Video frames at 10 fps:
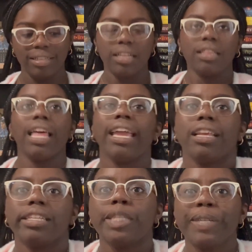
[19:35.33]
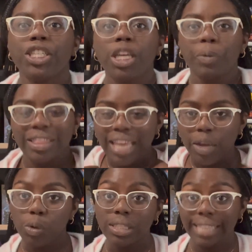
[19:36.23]
like, especially with like
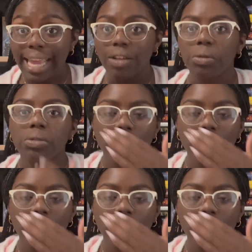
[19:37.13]
sales,